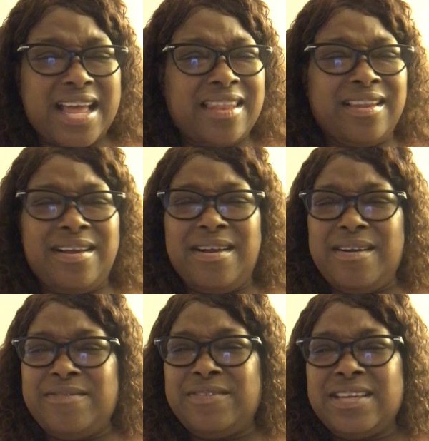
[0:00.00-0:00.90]
I
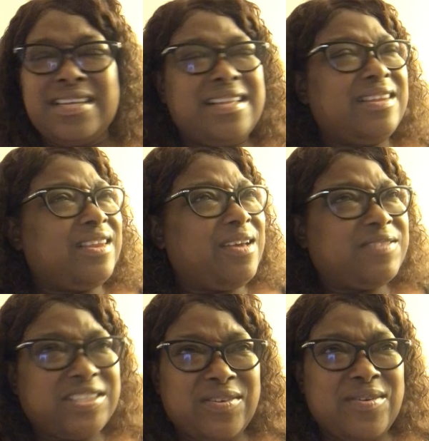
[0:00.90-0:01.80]
love
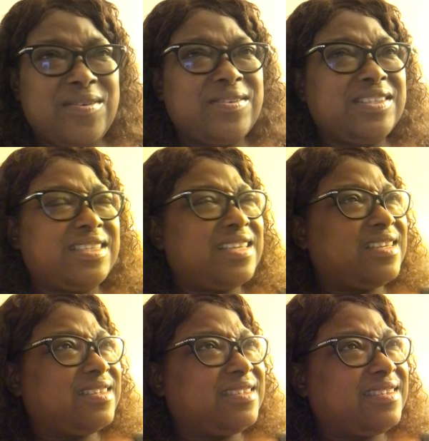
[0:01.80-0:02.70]
songs and
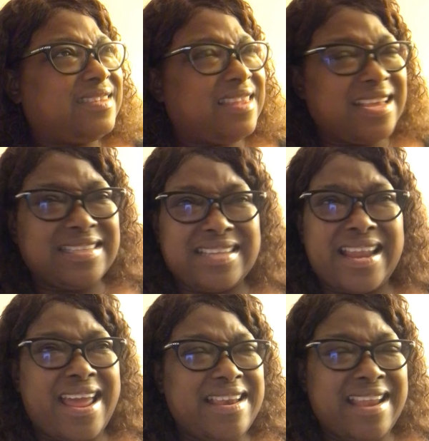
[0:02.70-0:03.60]
things of
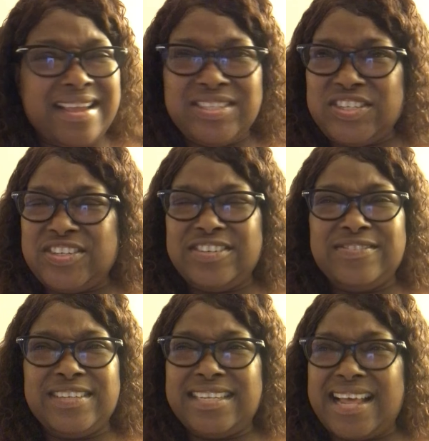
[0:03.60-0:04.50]
that nature,
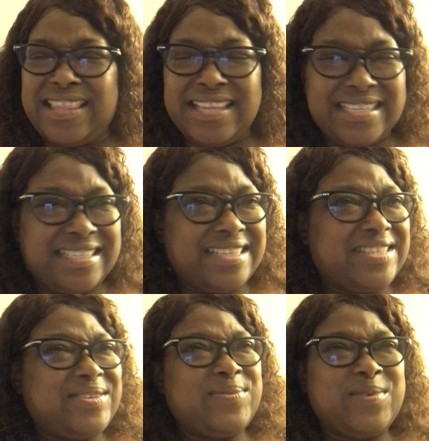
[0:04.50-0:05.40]
and I listen
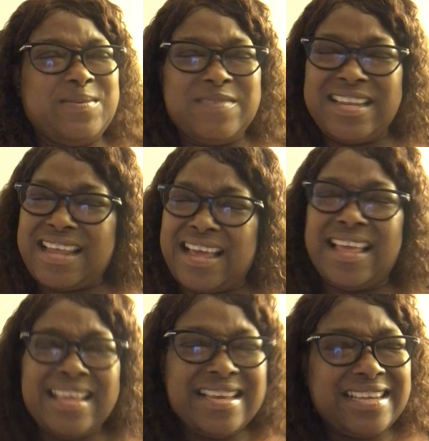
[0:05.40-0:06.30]
to them, and I
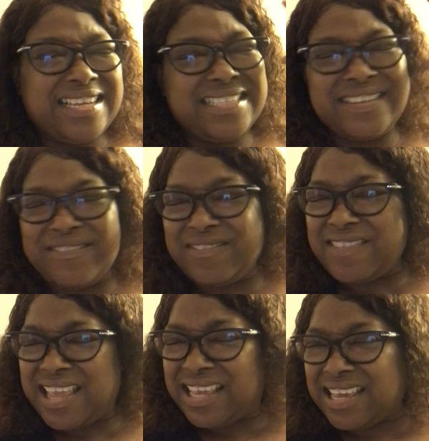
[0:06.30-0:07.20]
get to
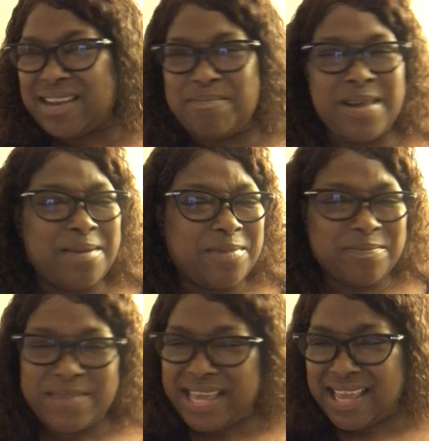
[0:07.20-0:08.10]
thinking about my
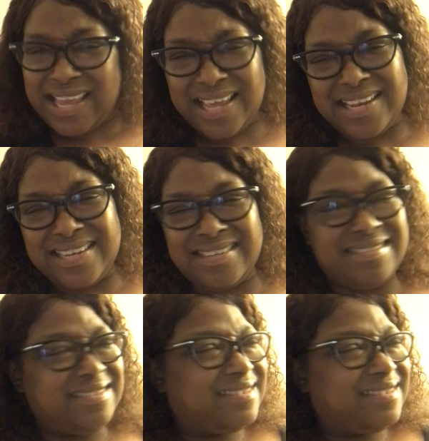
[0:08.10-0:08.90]
man, and